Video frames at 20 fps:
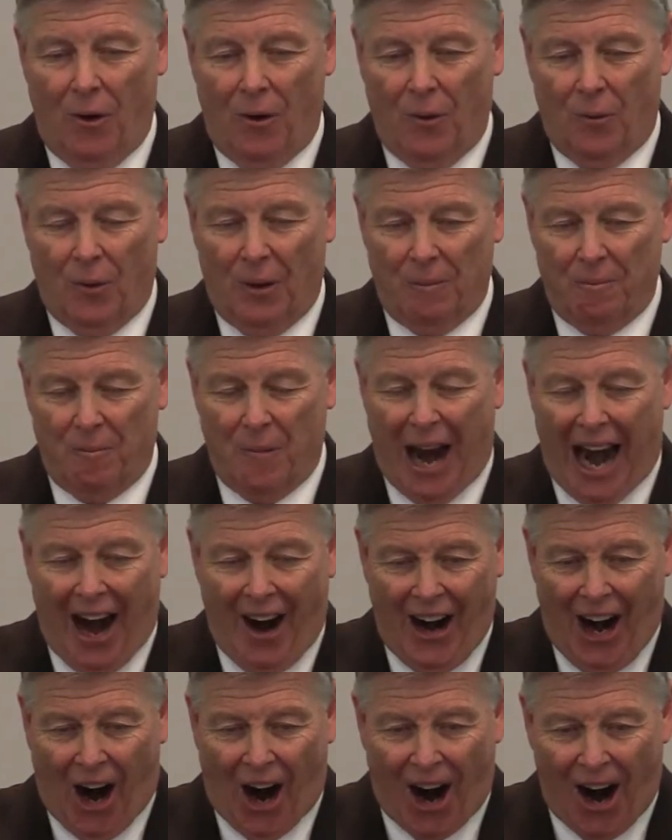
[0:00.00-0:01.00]
When
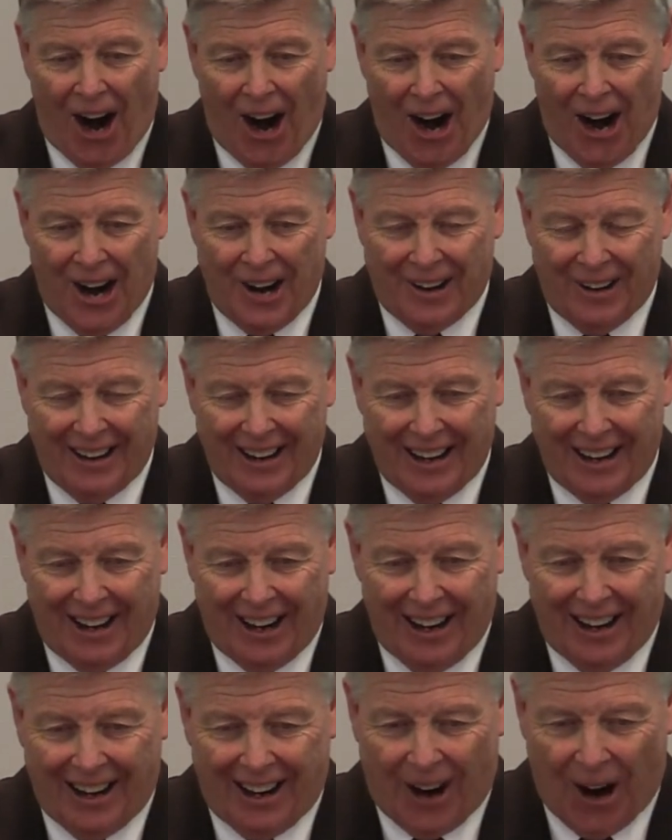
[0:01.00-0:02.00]
Mary heard
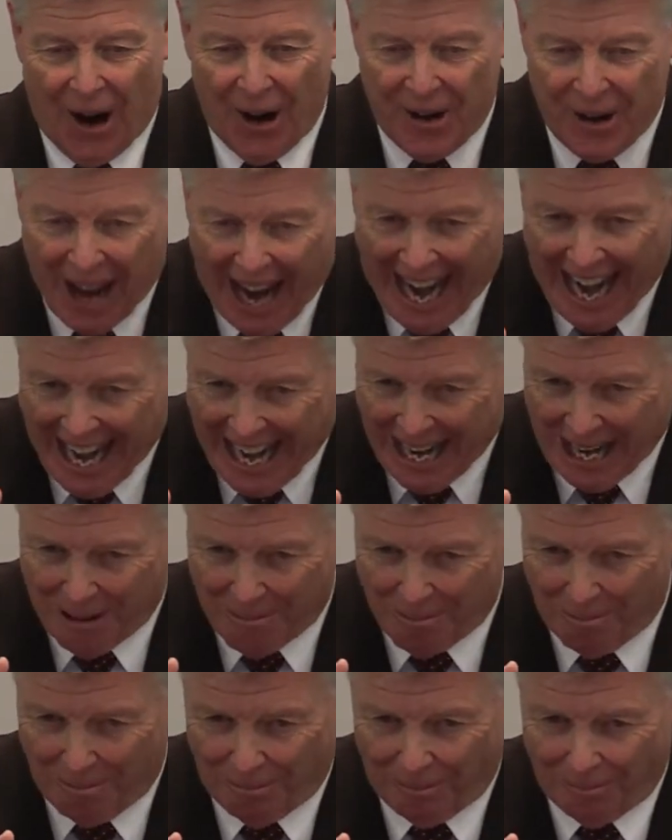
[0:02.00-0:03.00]
her name